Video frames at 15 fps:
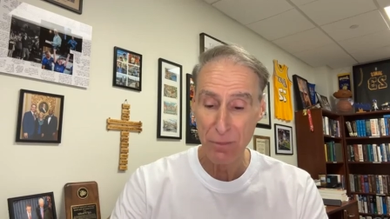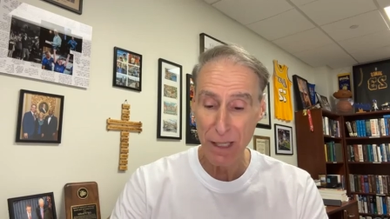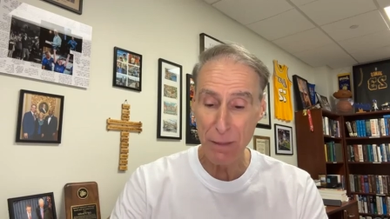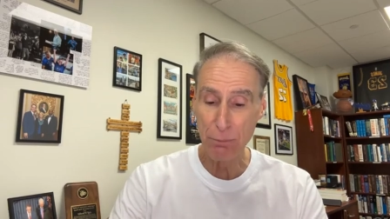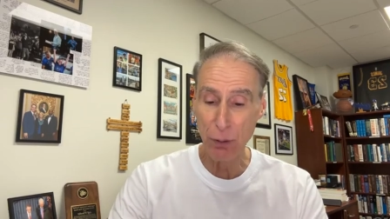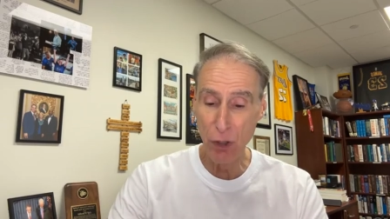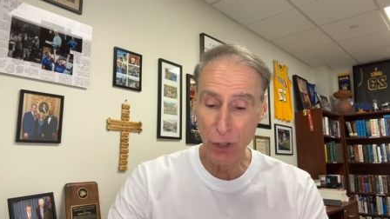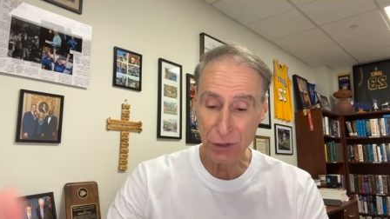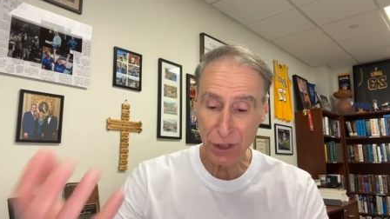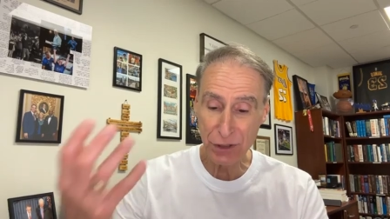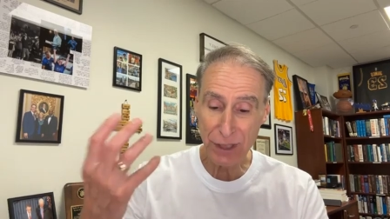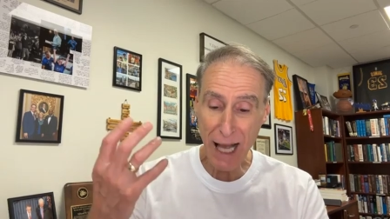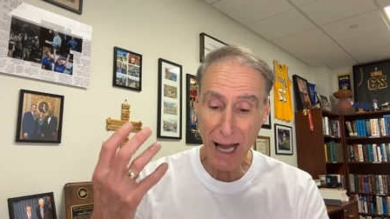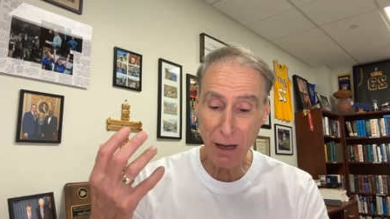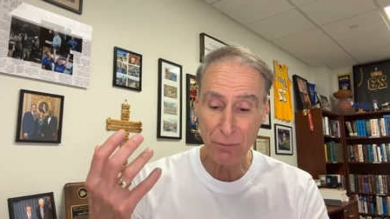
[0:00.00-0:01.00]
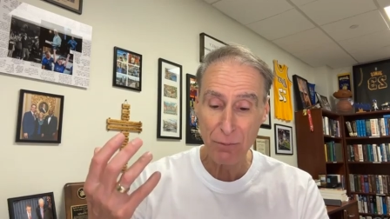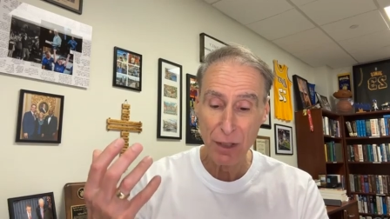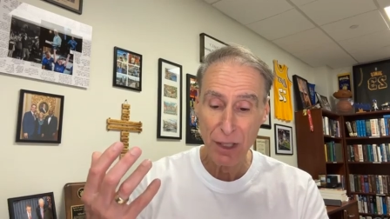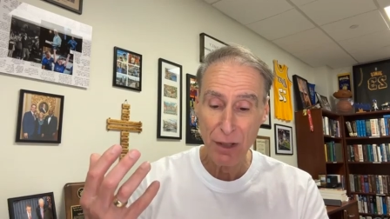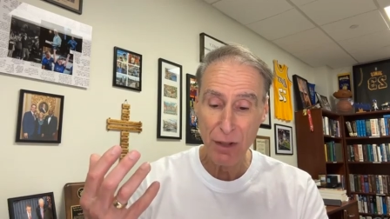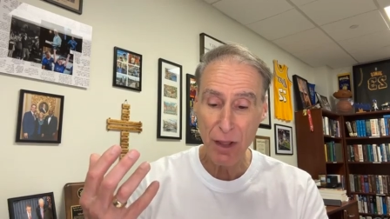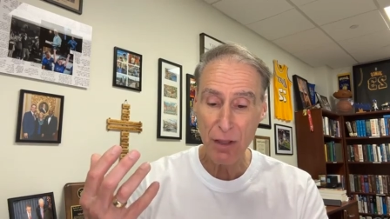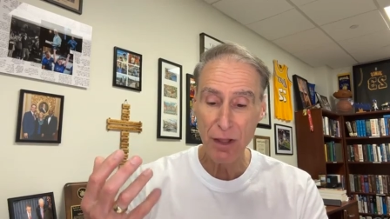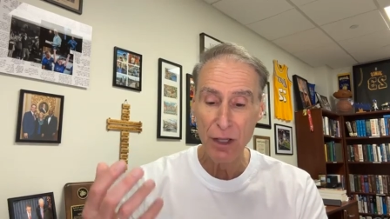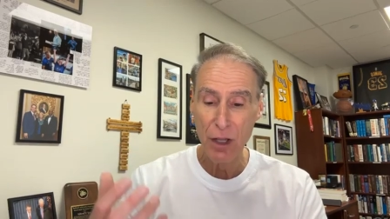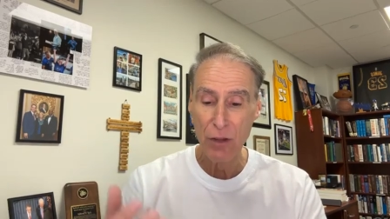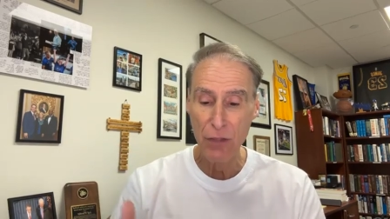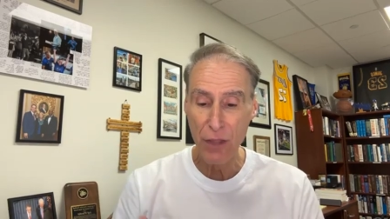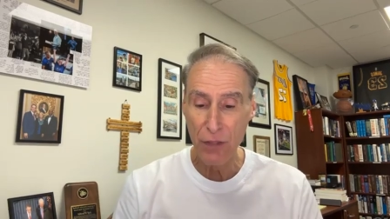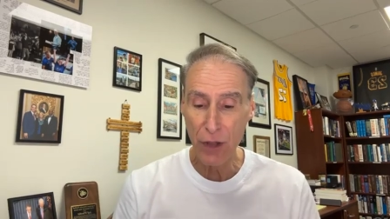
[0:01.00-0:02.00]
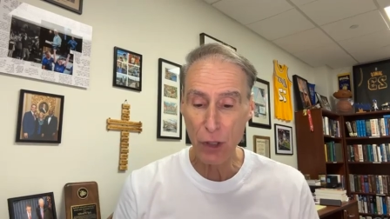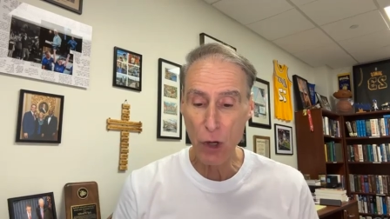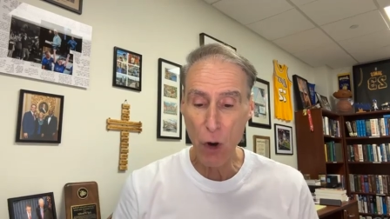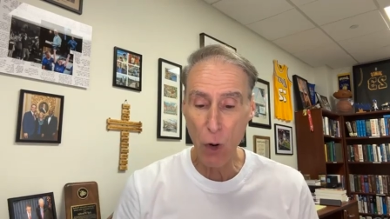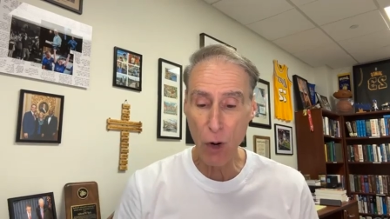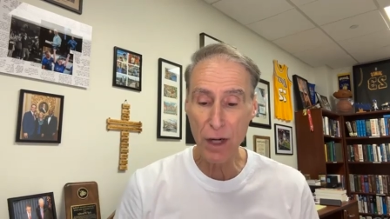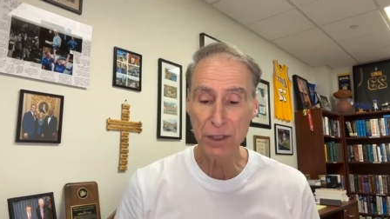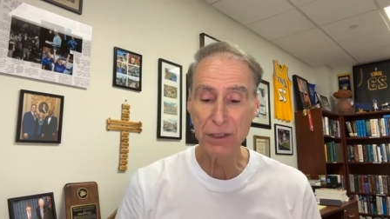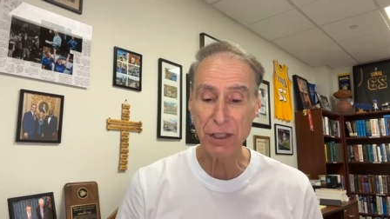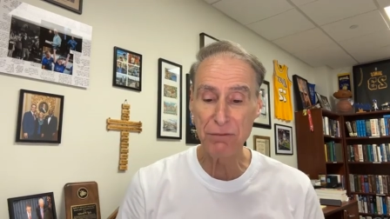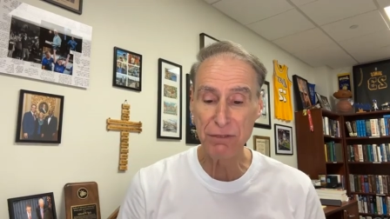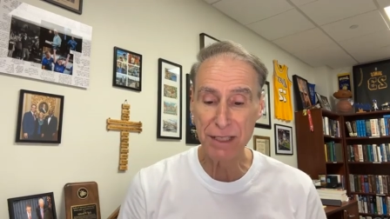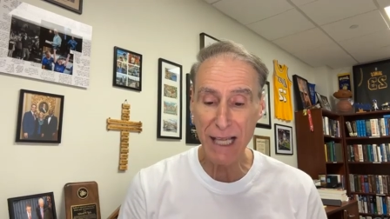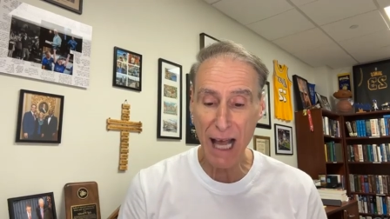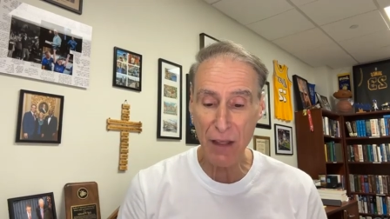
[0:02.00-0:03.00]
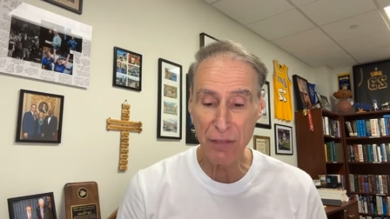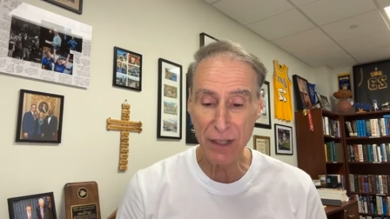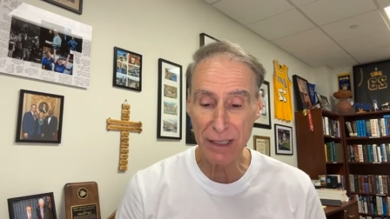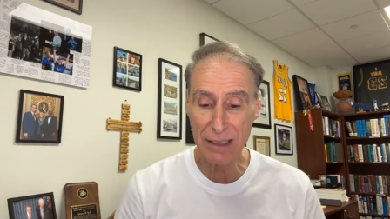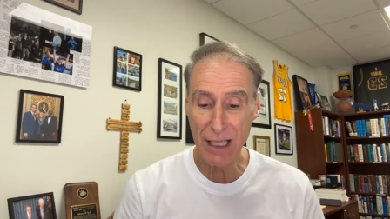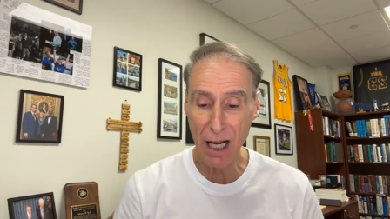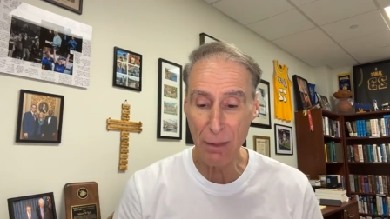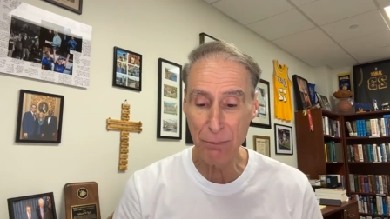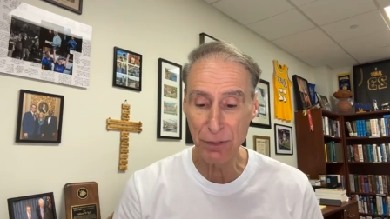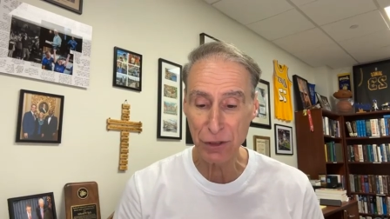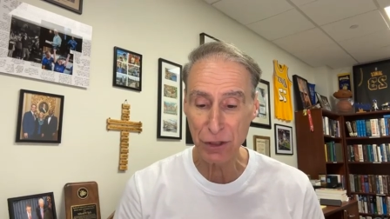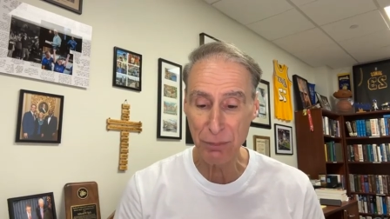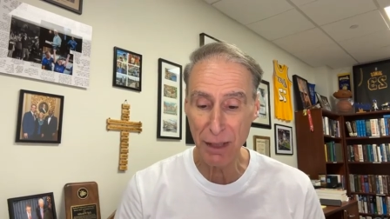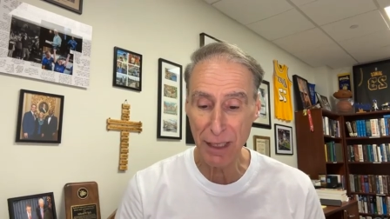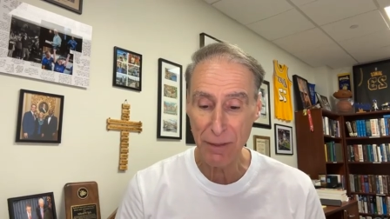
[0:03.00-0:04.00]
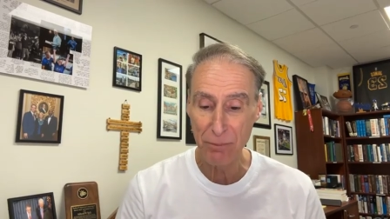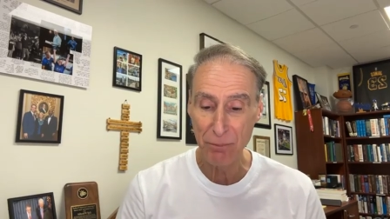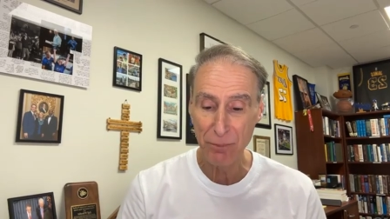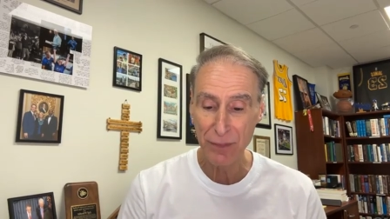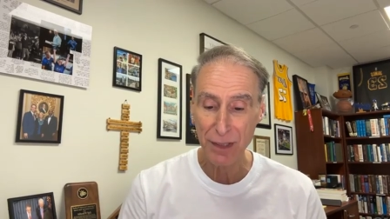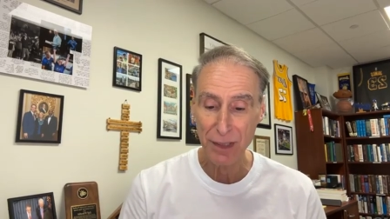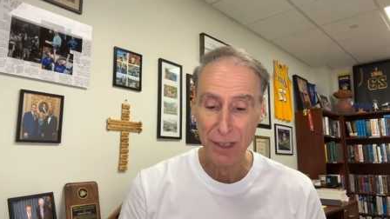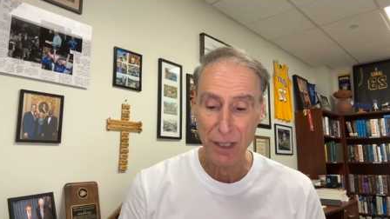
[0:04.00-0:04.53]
He pulls us out. The, the cords of death encompassed me.